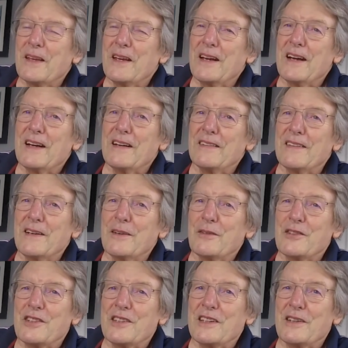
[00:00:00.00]
Yeah, and
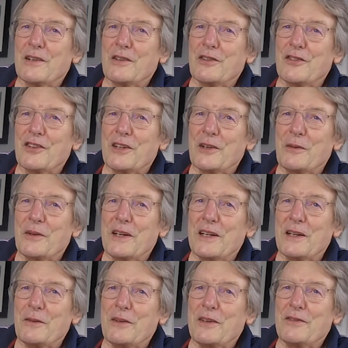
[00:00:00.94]
that was a little
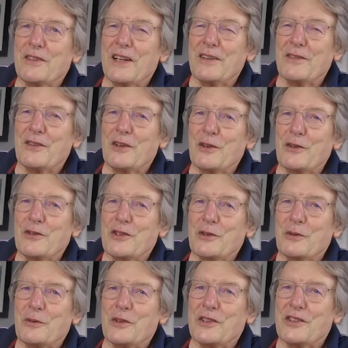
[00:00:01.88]
three-wheeler. We even had those
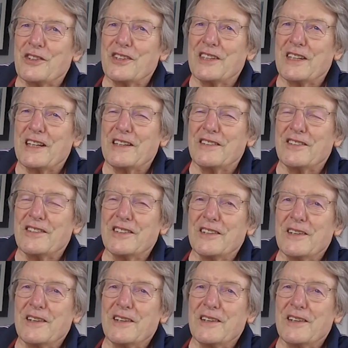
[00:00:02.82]
at one stage.